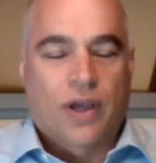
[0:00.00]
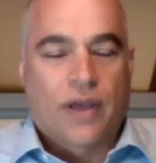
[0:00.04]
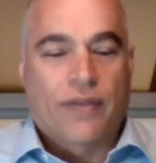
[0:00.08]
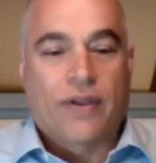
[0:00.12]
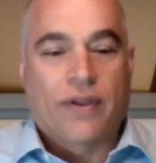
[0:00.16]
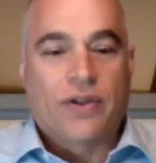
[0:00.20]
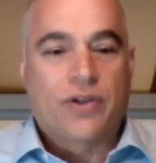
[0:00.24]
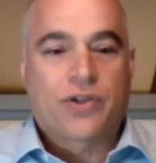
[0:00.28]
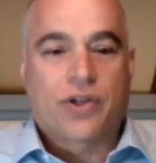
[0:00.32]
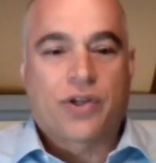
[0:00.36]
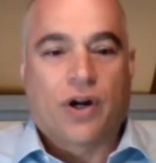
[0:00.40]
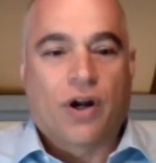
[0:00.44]
and
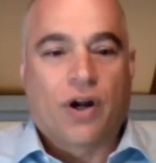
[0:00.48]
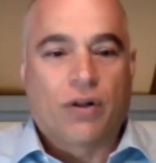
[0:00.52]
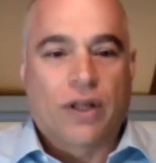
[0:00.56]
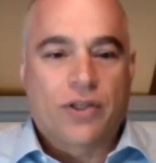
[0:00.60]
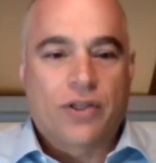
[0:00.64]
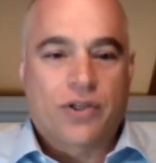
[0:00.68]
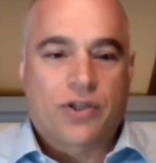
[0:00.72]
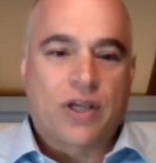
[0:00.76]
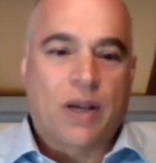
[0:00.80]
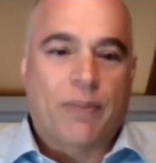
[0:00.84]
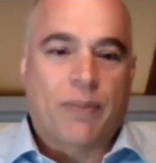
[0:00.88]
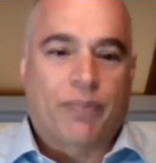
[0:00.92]
then you said, oh,
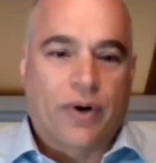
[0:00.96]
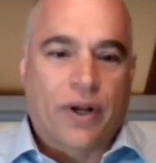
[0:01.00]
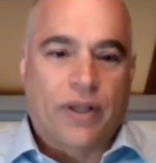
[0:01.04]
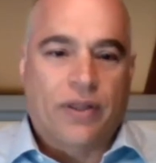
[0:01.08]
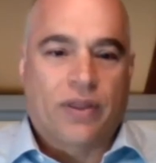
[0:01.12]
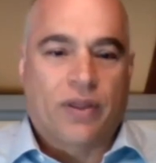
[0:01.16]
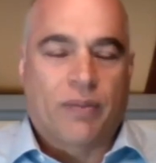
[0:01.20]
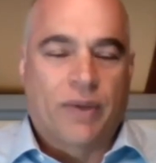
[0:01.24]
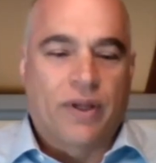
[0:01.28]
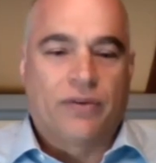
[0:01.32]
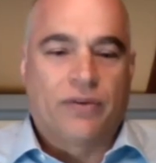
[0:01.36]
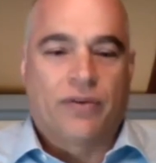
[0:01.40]
let's
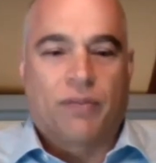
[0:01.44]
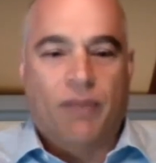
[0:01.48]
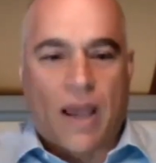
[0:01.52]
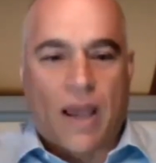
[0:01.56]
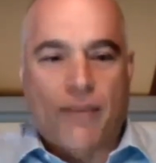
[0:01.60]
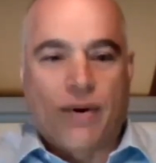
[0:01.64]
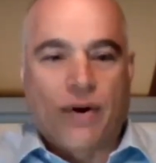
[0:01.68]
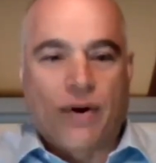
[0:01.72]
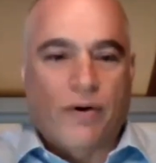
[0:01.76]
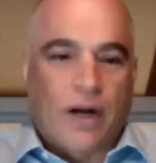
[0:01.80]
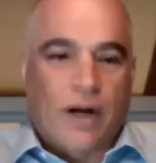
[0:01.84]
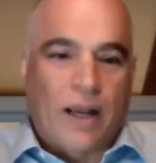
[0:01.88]
separate them into
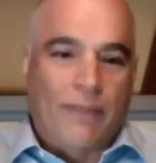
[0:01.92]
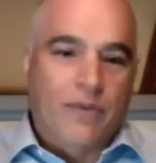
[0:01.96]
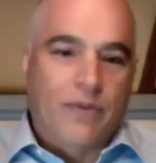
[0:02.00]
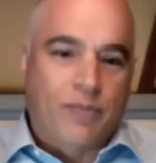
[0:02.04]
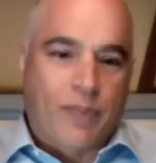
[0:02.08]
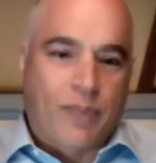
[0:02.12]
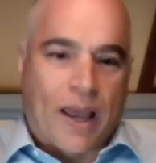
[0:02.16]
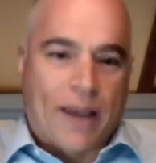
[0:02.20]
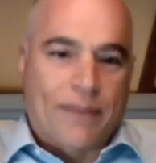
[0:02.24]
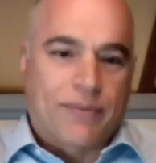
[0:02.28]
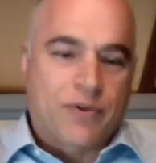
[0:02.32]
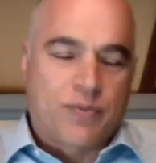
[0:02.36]

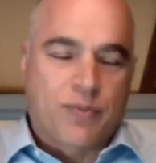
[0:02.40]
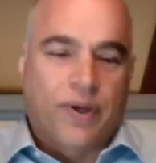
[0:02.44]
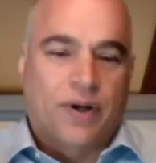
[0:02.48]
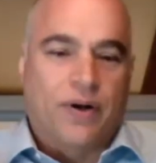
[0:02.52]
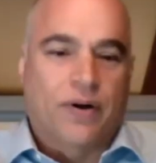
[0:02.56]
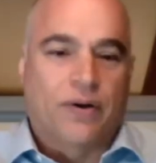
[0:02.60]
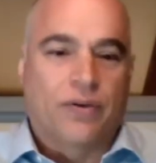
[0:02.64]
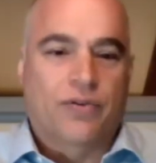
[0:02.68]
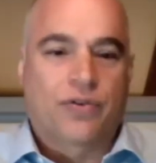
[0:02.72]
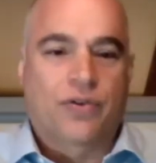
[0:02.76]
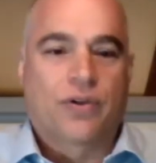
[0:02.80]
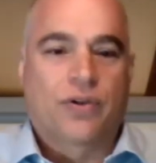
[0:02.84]
mammograms, pap
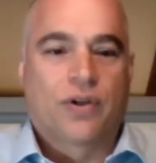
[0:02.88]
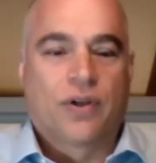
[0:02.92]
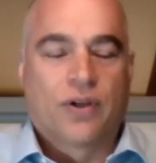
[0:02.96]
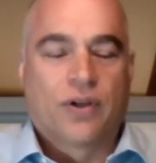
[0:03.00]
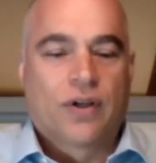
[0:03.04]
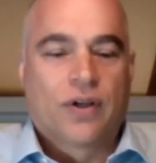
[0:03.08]
smears.